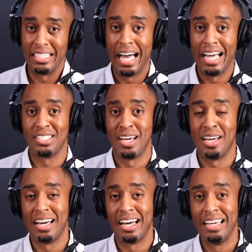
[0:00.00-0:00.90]
guy, so
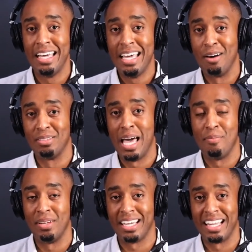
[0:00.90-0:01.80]
I was
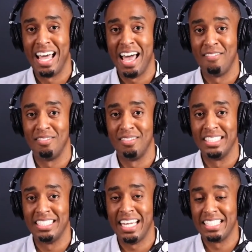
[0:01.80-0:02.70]
happy to kind of have a
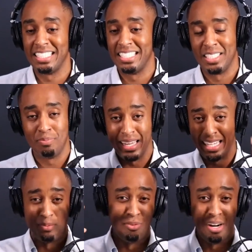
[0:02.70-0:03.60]
chance to just pick
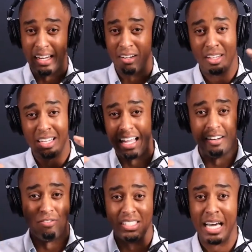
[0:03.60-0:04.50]
his brain on a lot of
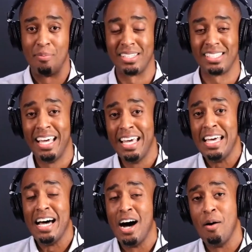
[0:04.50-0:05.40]
different topics.
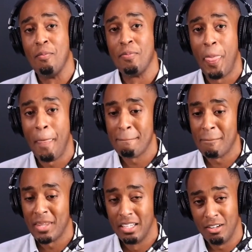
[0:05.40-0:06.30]

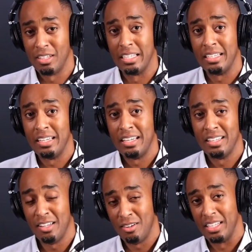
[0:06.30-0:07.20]
Literally,
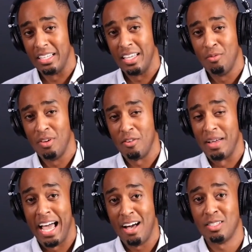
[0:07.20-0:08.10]
he went from a
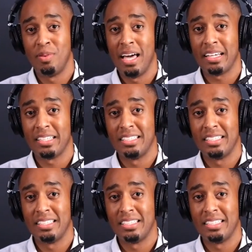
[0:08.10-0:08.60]
house hack